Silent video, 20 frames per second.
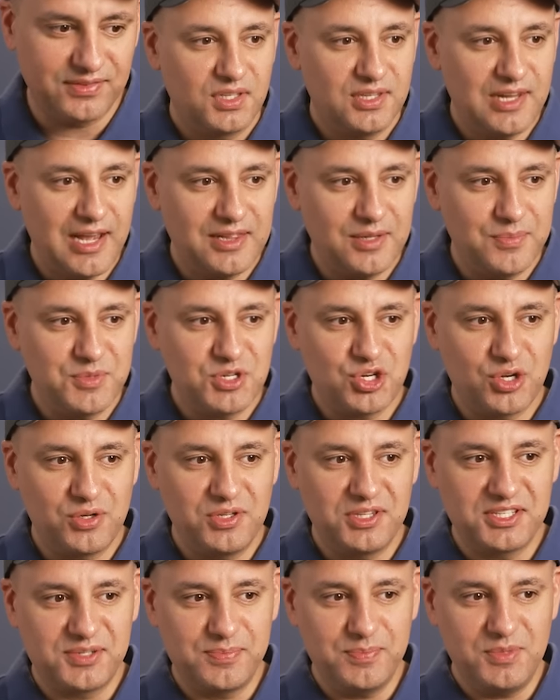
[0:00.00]
Now let me show
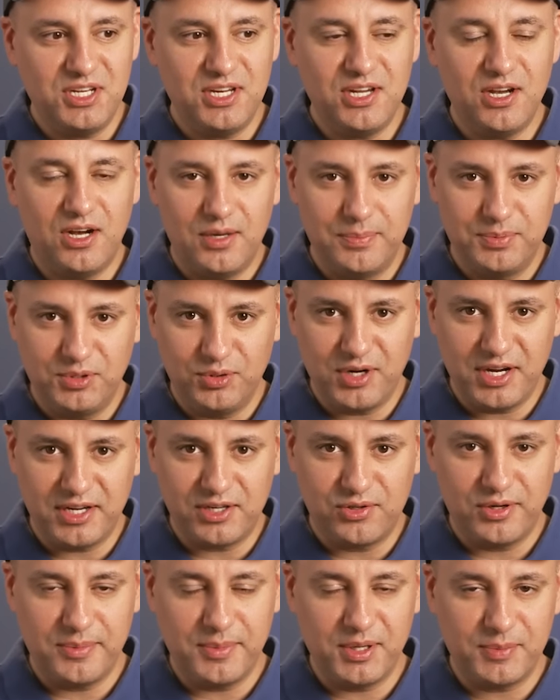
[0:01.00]
you this media upload
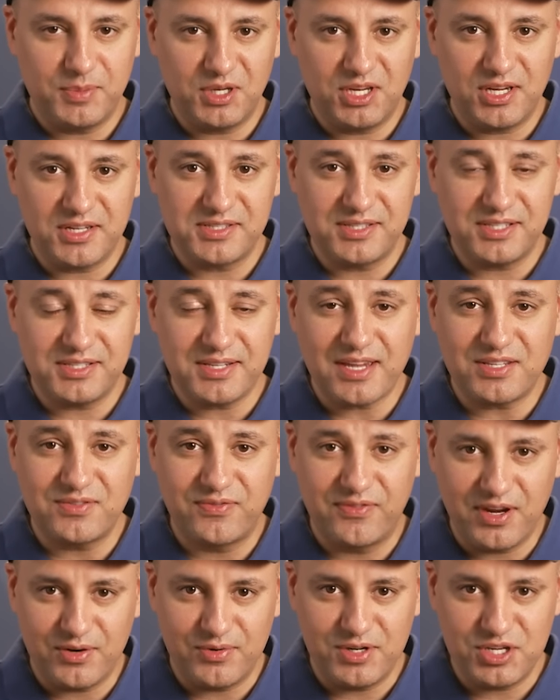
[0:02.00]
agreement because this has
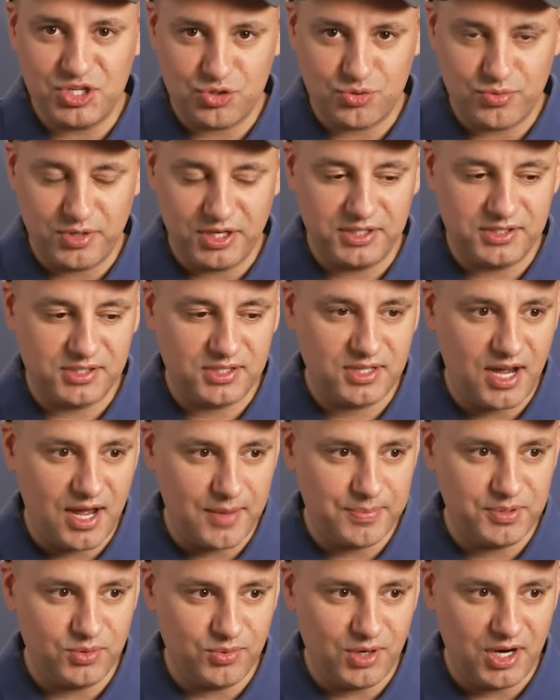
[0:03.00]
very strict
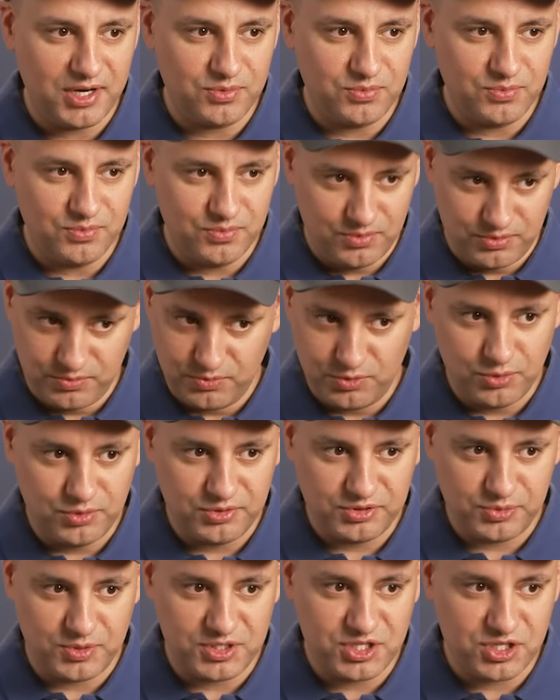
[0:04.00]
copyright
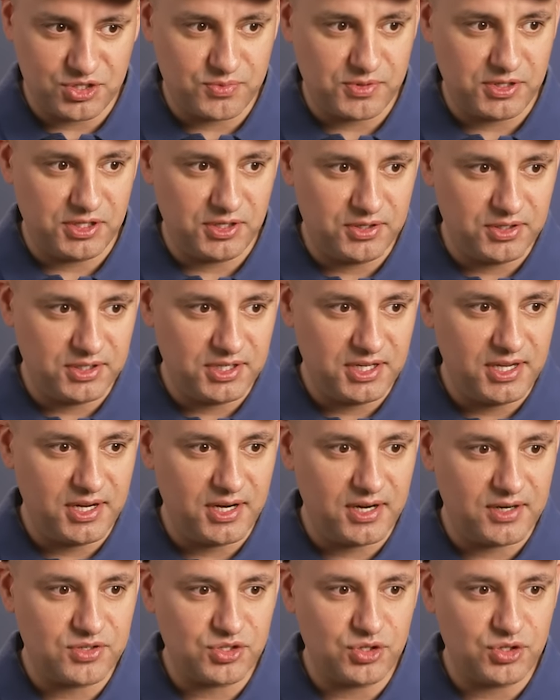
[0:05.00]
rules, which is really good here.